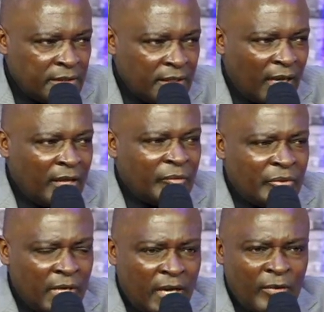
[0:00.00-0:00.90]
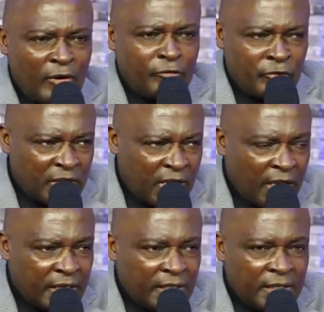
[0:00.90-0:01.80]
I be, I'm a food
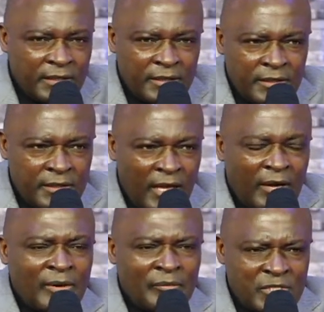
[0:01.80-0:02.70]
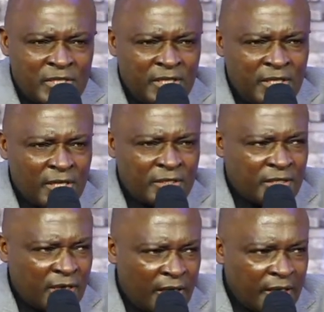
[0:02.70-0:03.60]
carrier. I'm a miscellaneous
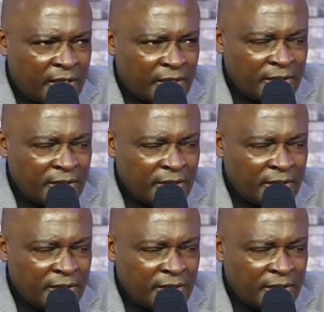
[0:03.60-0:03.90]
carrier